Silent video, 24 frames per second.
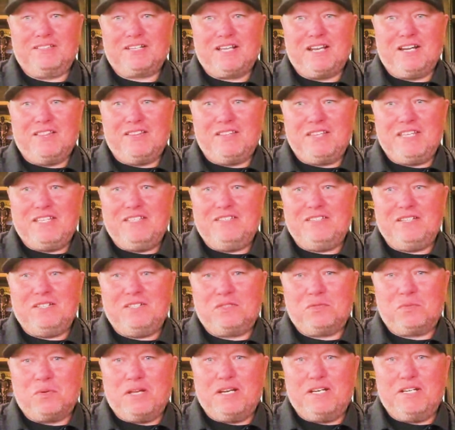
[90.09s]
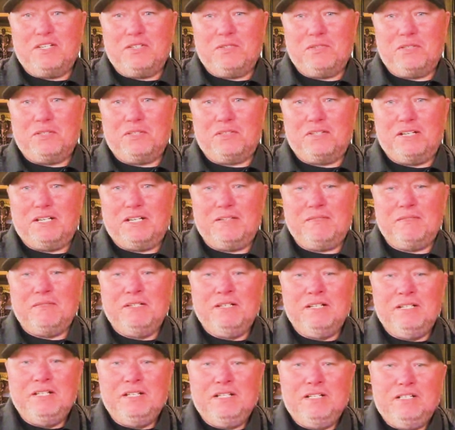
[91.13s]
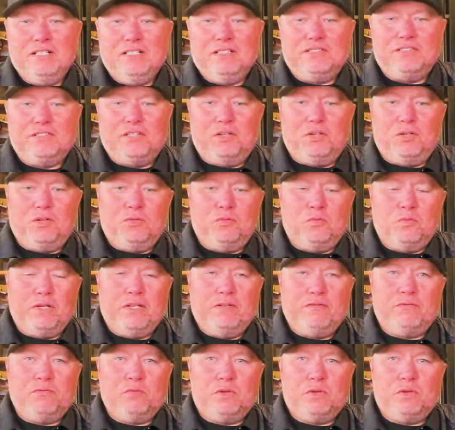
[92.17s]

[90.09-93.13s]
it's kind of the easiest way to do it right so yeah.